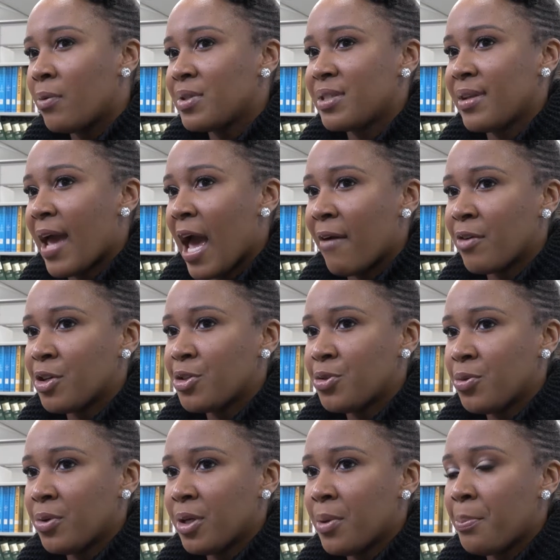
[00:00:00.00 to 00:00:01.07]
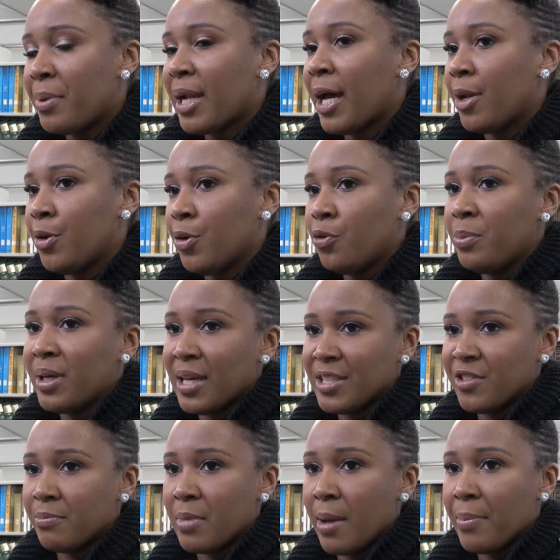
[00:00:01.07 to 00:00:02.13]
was an average student, but I knew
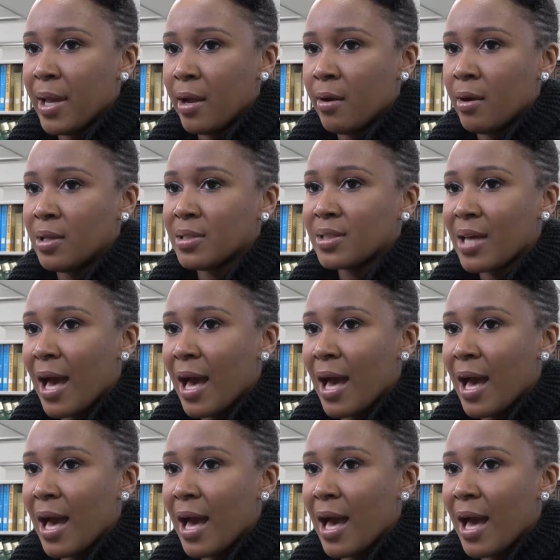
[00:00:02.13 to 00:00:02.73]
because of my parents,